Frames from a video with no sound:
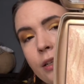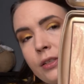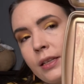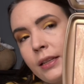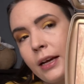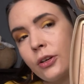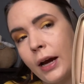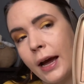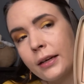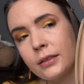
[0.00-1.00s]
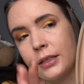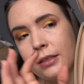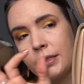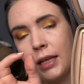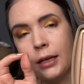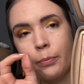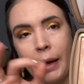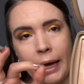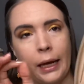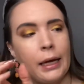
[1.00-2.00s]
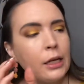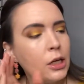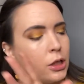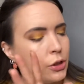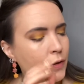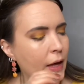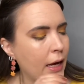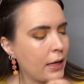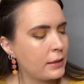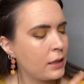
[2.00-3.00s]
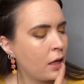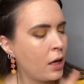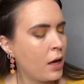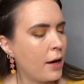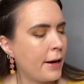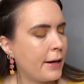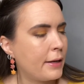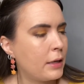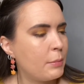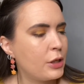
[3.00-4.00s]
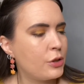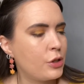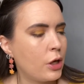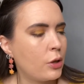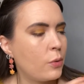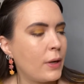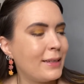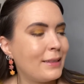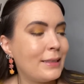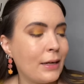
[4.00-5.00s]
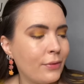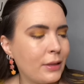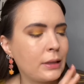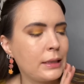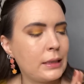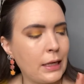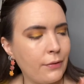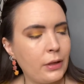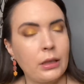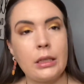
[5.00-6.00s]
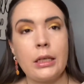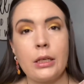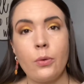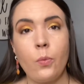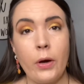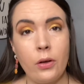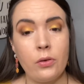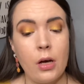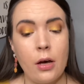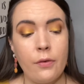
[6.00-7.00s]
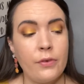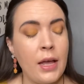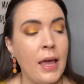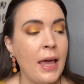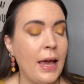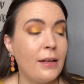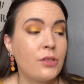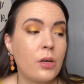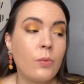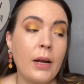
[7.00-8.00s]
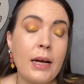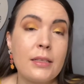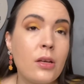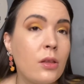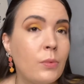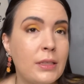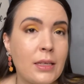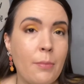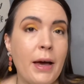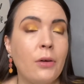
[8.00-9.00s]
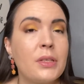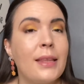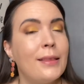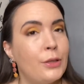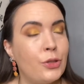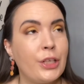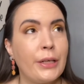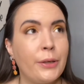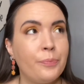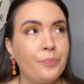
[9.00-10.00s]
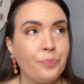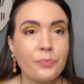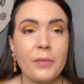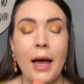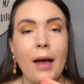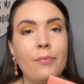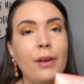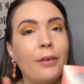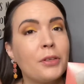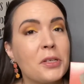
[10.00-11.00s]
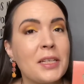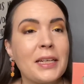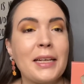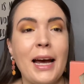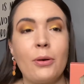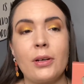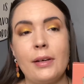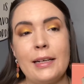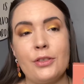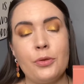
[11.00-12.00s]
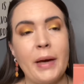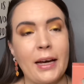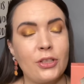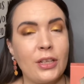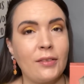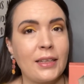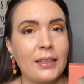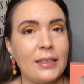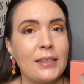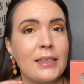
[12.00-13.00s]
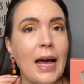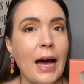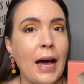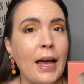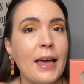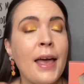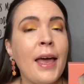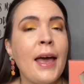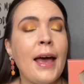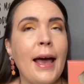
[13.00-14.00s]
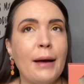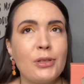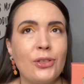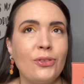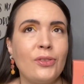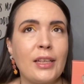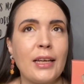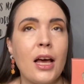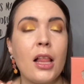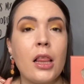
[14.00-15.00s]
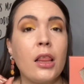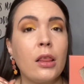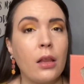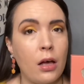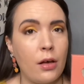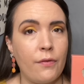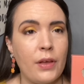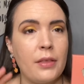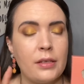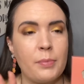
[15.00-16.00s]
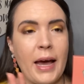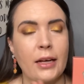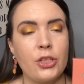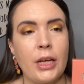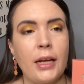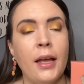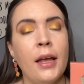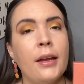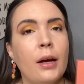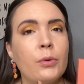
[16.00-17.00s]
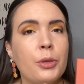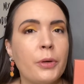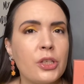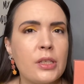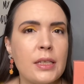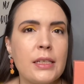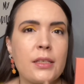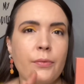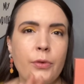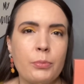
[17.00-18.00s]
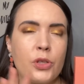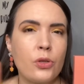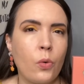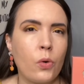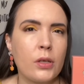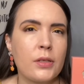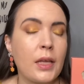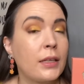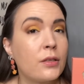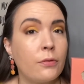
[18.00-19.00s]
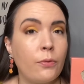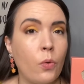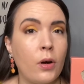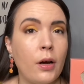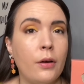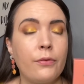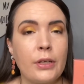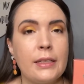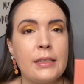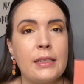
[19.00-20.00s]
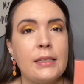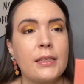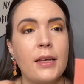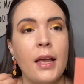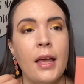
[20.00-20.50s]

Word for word: you see that crack? There is like pan under that. Um, so definitely, definitely well loved. And so when I saw the ones come out this year, I have never seen Hourglass do packaging like this. I absolutely love this packaging. Now, when you purchase these from stores like Sephora, for instance,